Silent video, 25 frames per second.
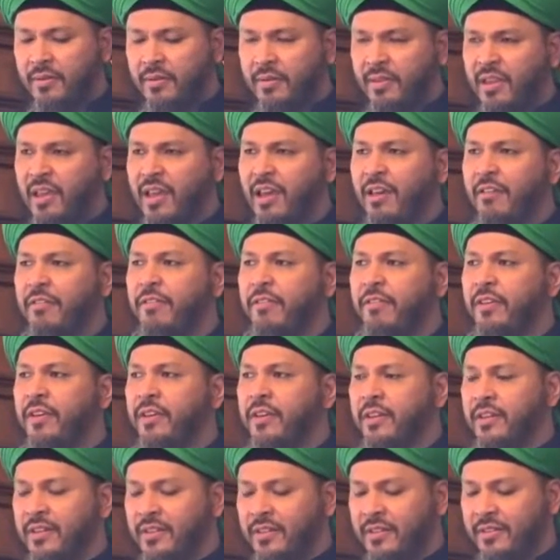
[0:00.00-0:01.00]
They have
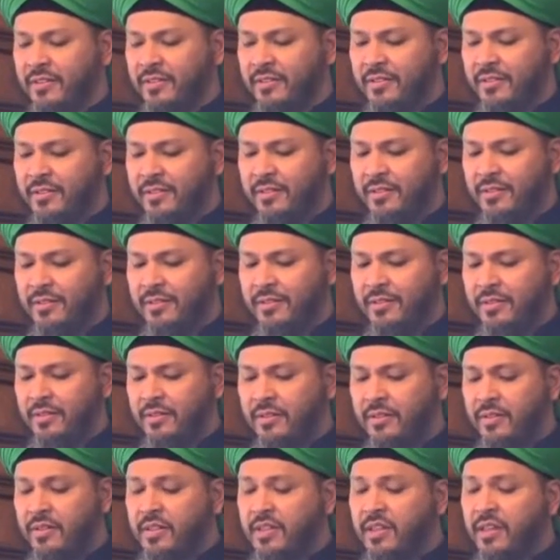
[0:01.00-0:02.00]
fear.
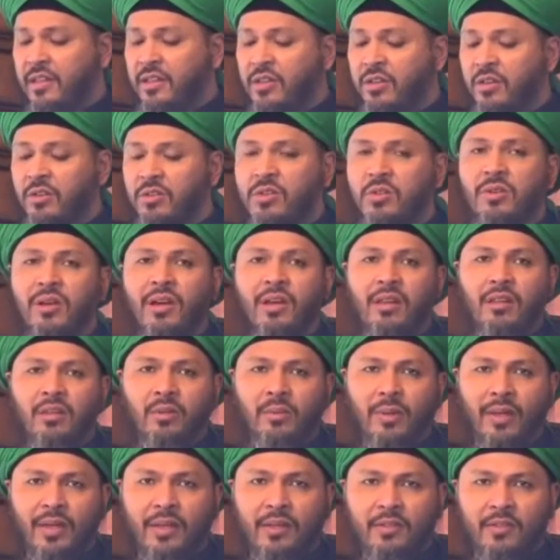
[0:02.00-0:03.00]
They can go to other
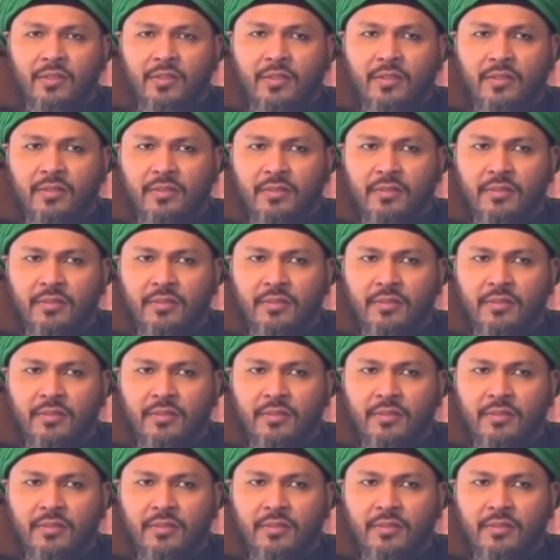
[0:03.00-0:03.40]
ways.